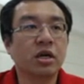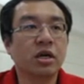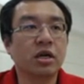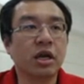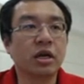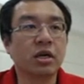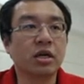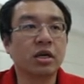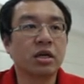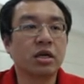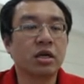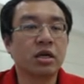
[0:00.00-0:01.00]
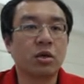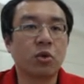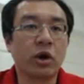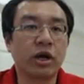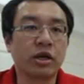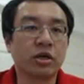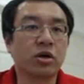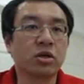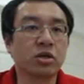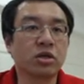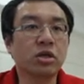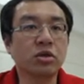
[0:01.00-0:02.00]
Then the white
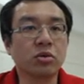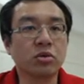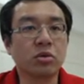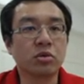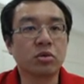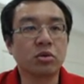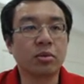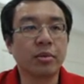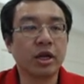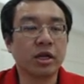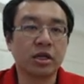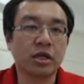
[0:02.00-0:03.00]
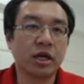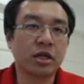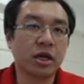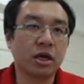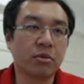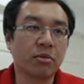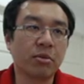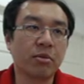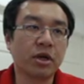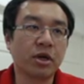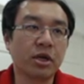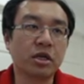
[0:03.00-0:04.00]
continue to make the attack by
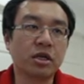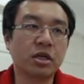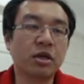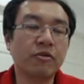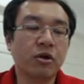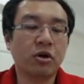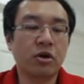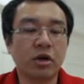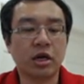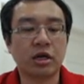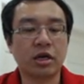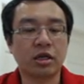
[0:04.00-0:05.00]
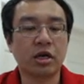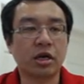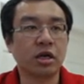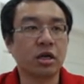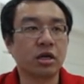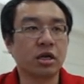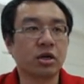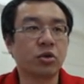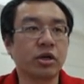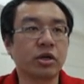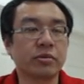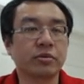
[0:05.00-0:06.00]
playing a d4 and attack the
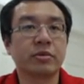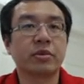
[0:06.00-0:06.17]
queen.